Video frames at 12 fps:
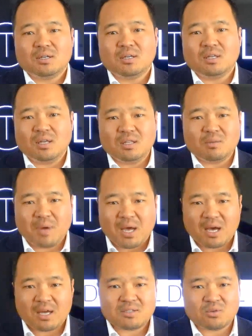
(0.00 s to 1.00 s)
in the
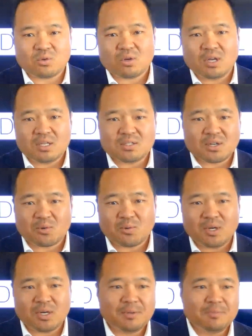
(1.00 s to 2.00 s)
past or as a
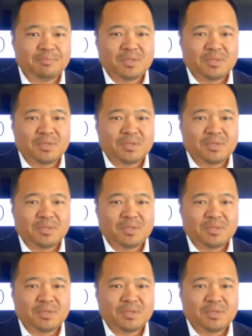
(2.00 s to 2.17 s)
career,